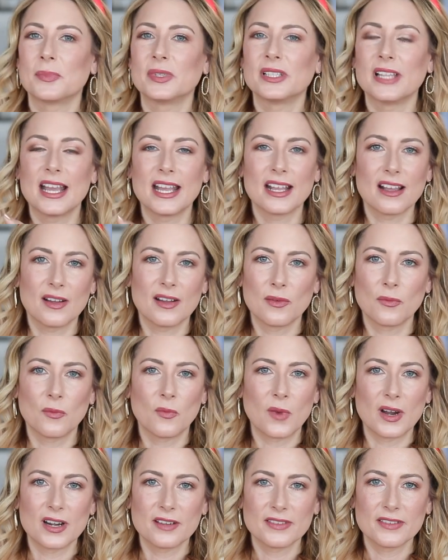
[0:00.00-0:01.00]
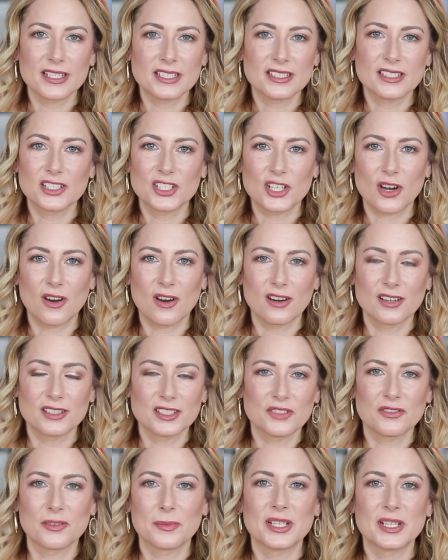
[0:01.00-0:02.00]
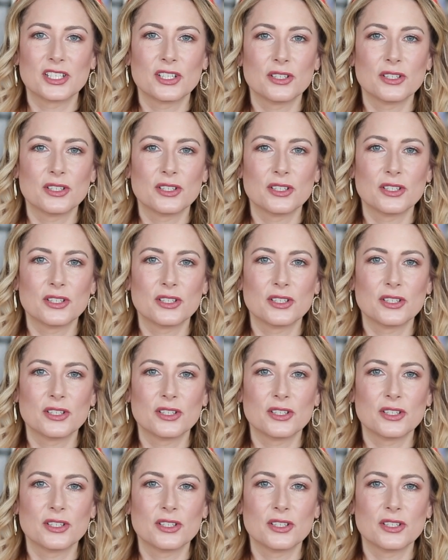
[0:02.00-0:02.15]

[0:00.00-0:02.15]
playing on one of his guitars from his